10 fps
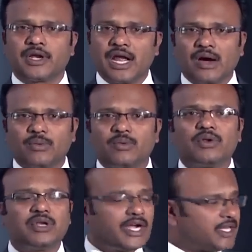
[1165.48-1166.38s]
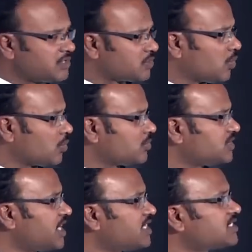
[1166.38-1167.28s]
Now, let us go to
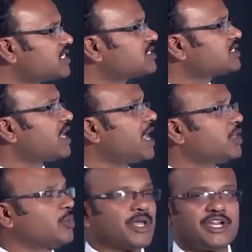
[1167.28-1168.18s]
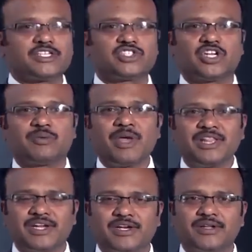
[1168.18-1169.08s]
census enumeration
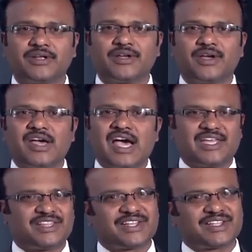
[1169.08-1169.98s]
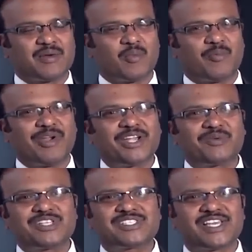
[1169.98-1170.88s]
method. I think the moment
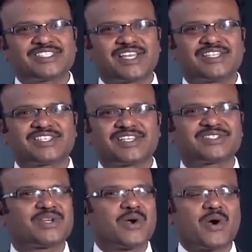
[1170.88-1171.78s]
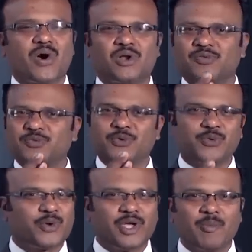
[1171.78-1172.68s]
we say census, all of you
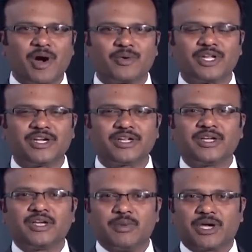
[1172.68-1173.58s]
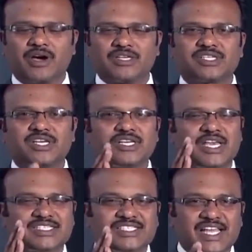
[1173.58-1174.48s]
know about it, because
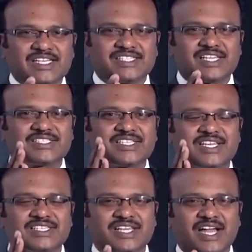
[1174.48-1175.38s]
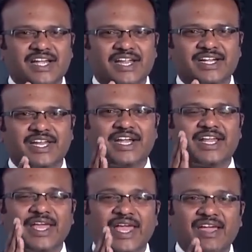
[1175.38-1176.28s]
census is conducted
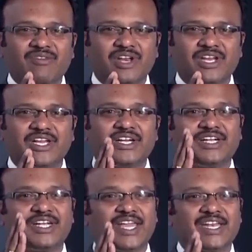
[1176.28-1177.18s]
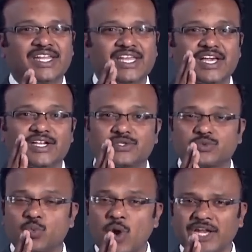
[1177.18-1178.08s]
every 10 years
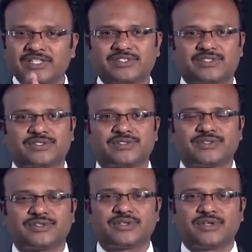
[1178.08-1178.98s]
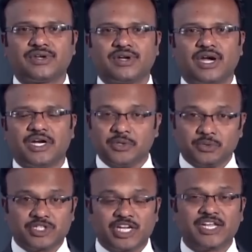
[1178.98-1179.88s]
once. And
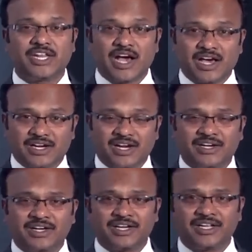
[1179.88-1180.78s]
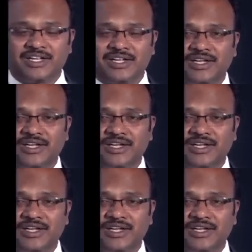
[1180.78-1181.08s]
usually in our country,